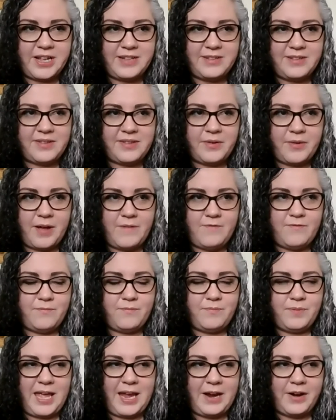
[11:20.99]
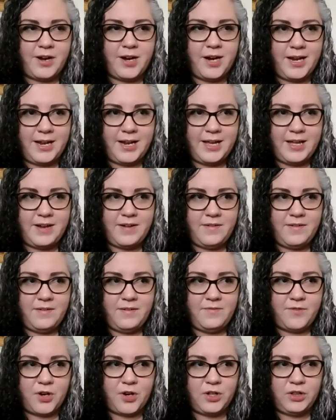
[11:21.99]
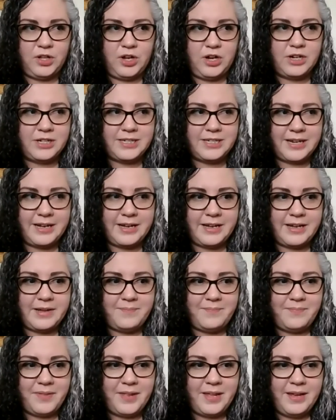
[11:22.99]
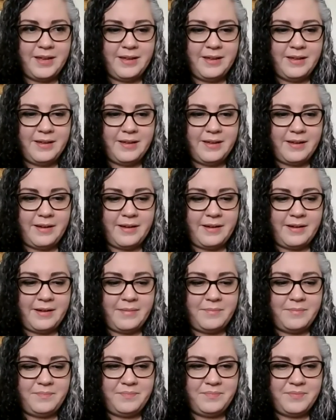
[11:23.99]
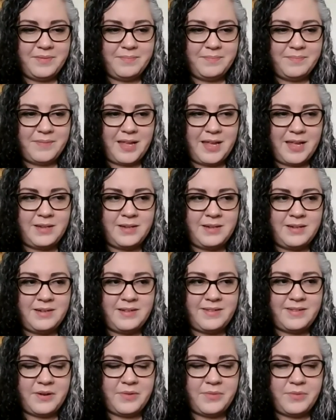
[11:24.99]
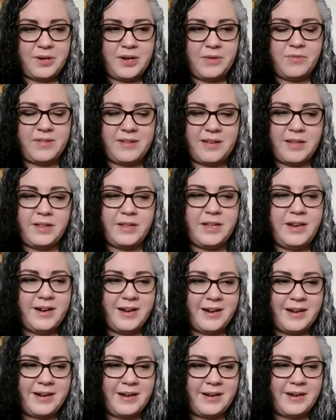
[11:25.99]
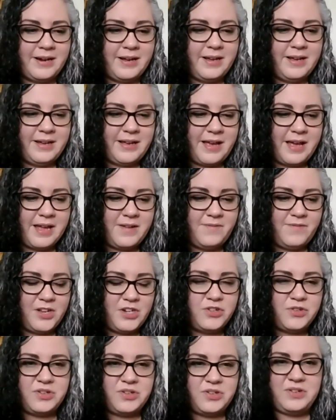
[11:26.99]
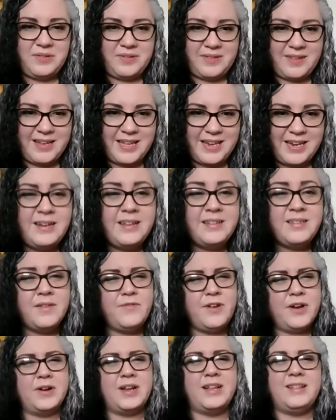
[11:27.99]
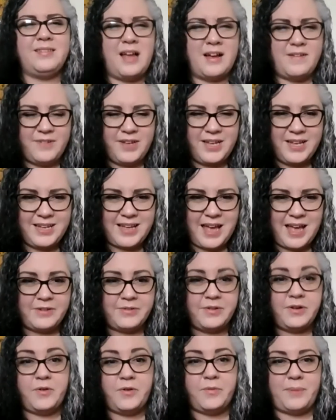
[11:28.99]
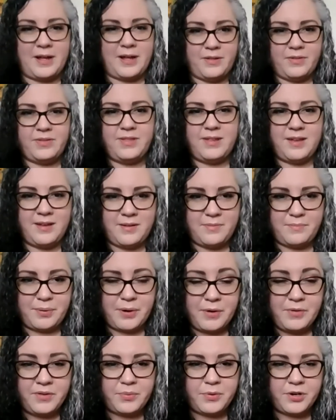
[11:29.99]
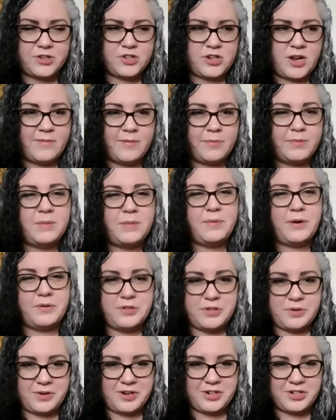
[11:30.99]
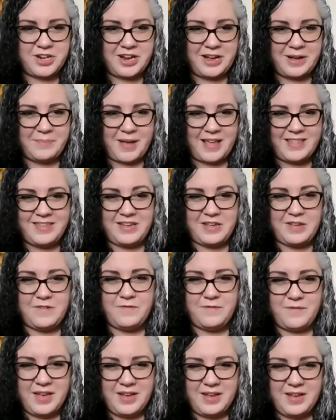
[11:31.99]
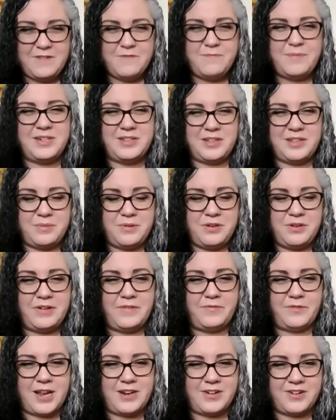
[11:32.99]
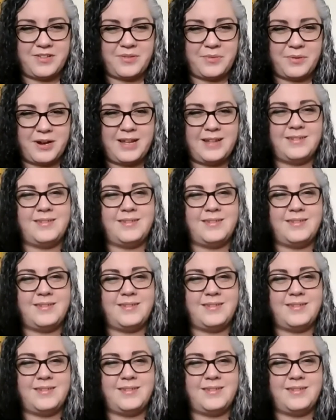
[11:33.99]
And so I've carried it for a long time. Um, and so when it was clear, kind of introducing it, and it's a very loving, I don't know about the prose workshops, but the poetry workshop, I think you've been to the community of writers, right?